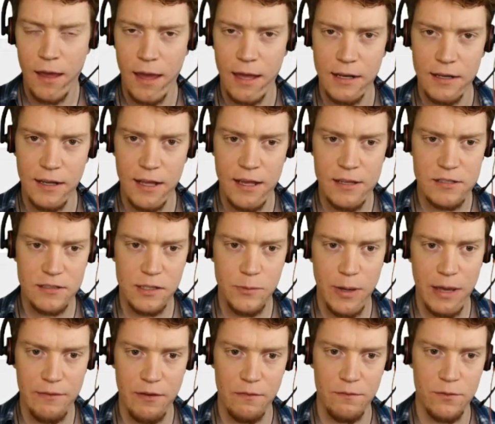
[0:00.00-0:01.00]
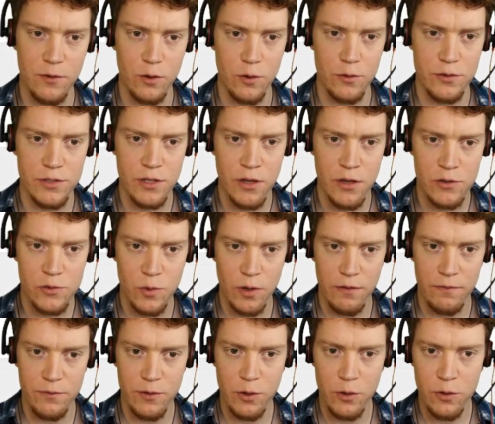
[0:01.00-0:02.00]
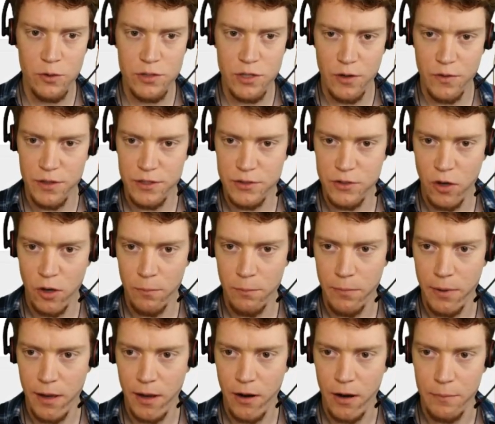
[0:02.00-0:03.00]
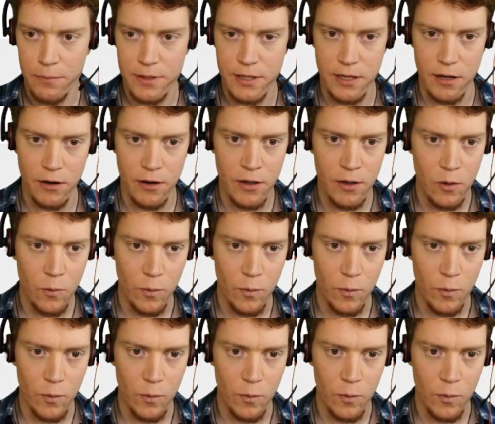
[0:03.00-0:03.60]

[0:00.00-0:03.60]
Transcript: And lastly, we have our views. So our views are in this top bar up here.